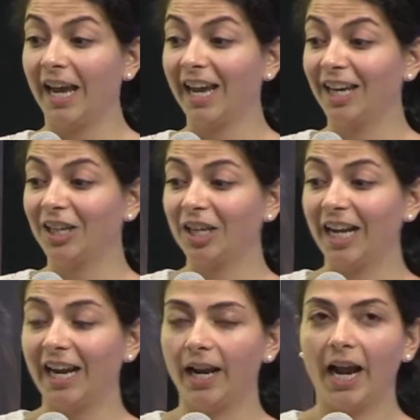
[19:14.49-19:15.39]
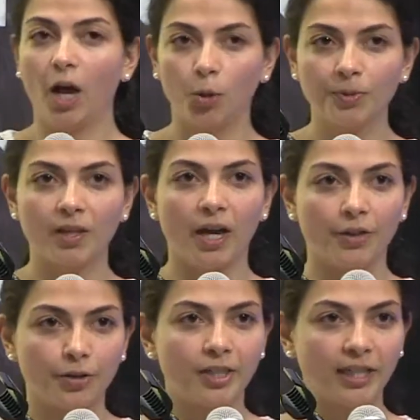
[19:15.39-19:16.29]
And it helps
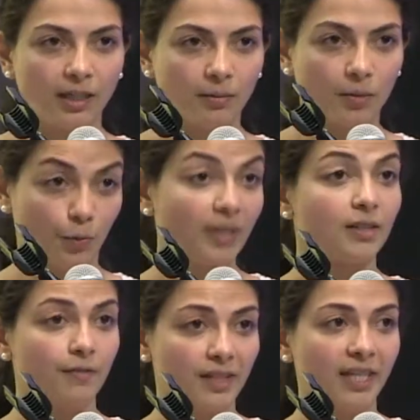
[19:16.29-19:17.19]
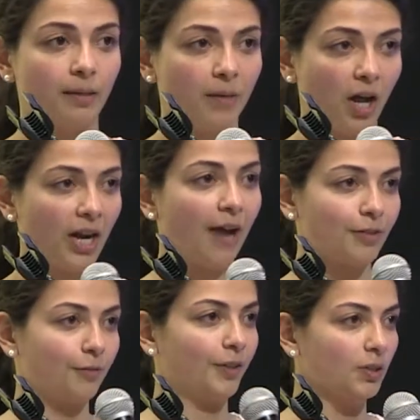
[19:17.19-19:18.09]
the rest of the team not have to
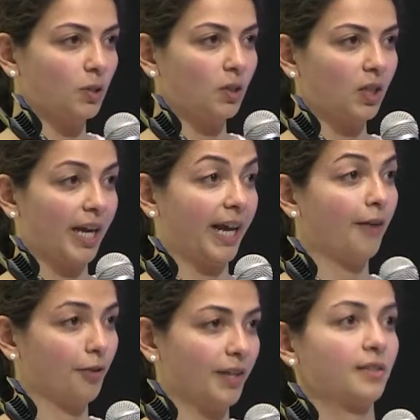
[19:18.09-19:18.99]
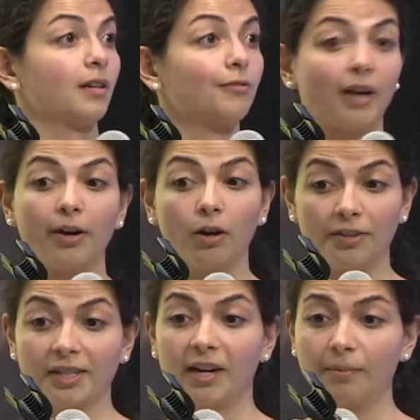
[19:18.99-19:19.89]
feel like everything is on fire all the
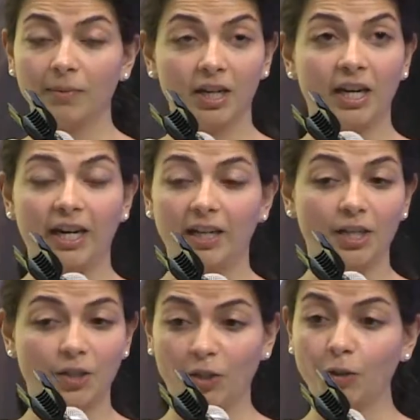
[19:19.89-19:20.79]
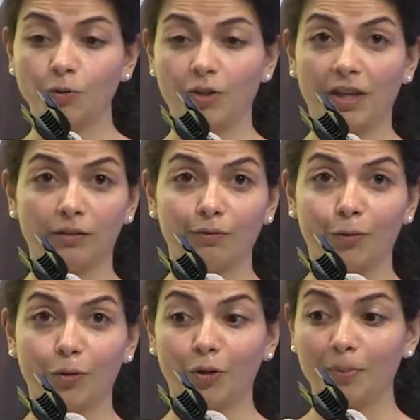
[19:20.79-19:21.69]
time. And it's a huge thing
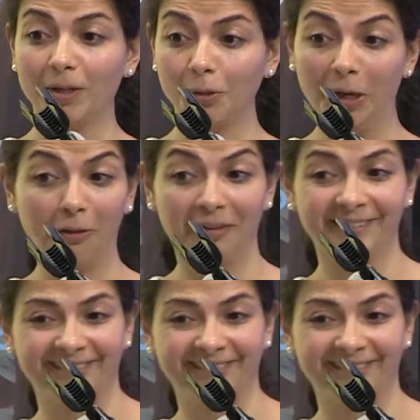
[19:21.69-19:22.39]
for your mental health.